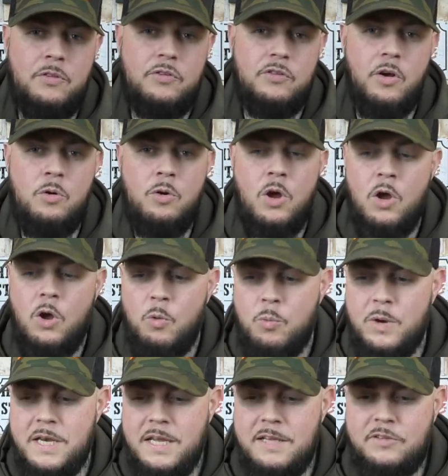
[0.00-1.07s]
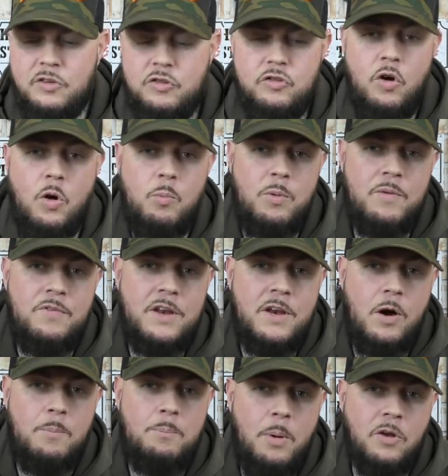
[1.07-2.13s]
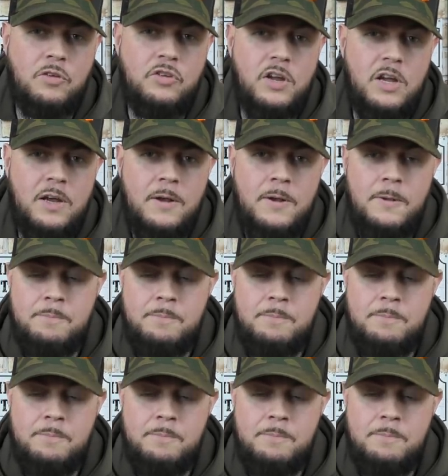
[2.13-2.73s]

So we need to shop within our budget,